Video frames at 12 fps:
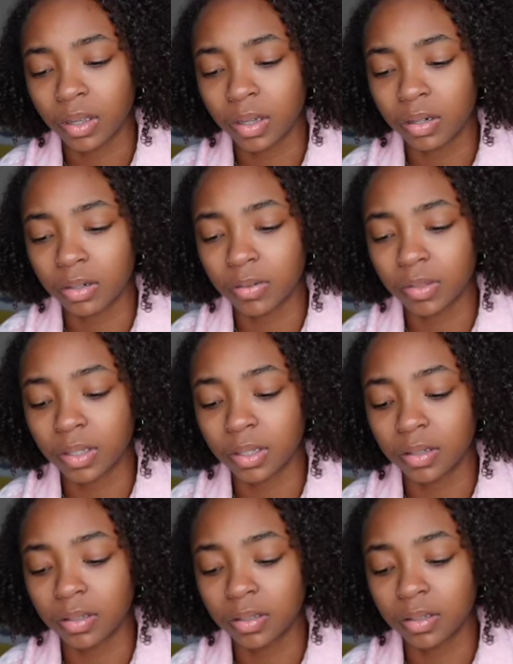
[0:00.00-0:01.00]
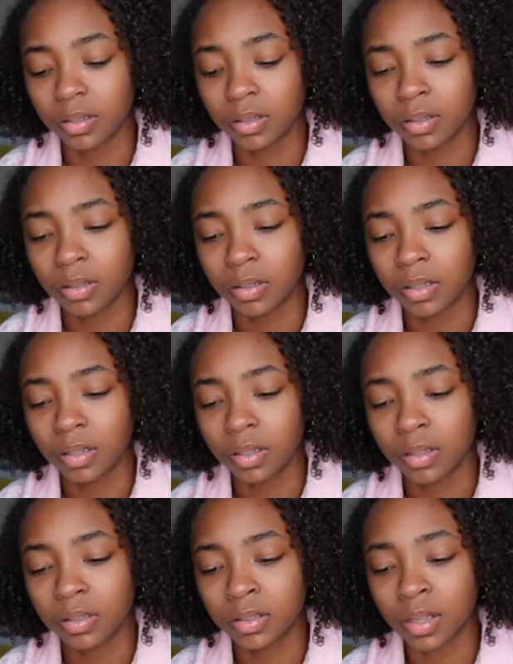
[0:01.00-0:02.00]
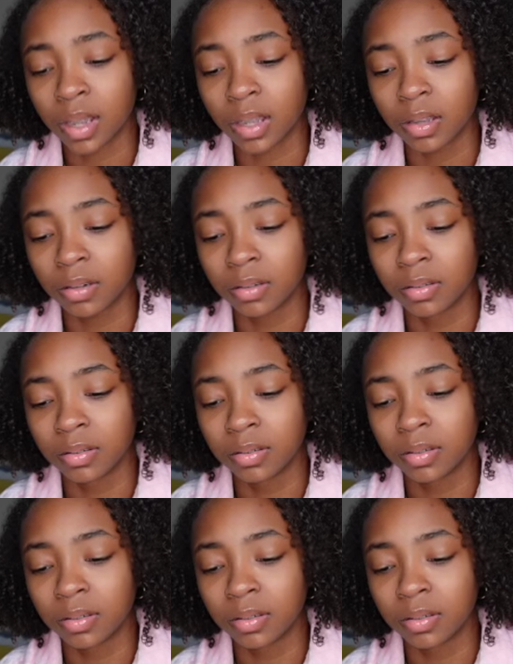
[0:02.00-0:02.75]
I don't know what that is style